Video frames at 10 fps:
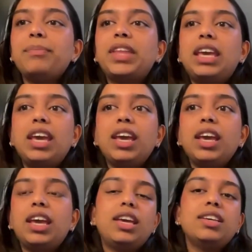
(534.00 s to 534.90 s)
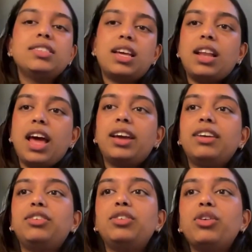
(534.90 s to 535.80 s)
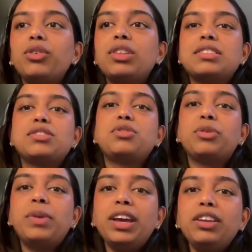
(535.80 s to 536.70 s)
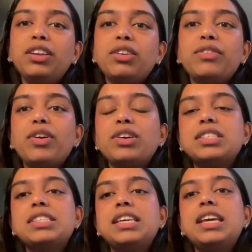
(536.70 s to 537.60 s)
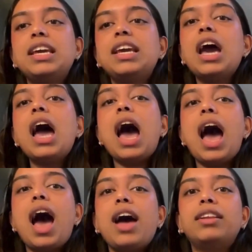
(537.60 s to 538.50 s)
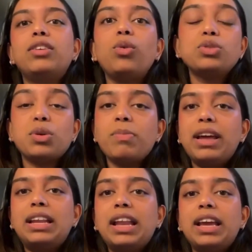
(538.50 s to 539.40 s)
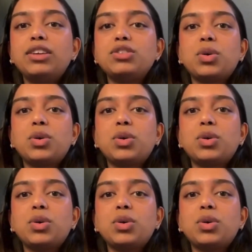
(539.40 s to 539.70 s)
he said, like, this is European University and also Medlink, so